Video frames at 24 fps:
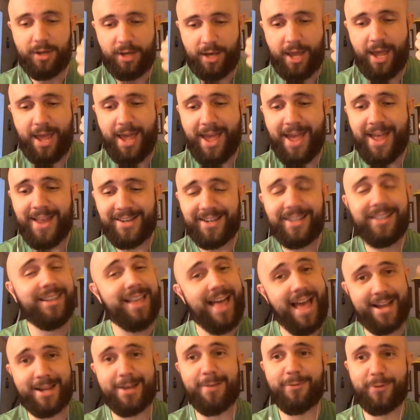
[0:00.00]
and a
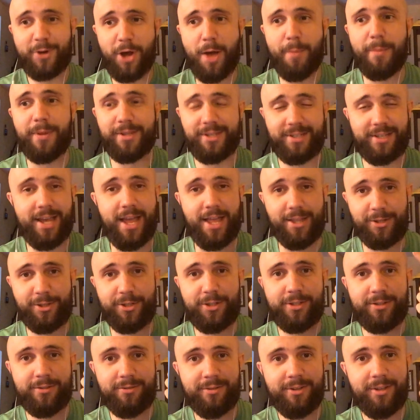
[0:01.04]
lack of common
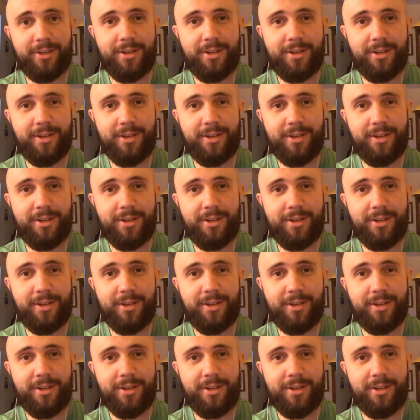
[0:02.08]
sense,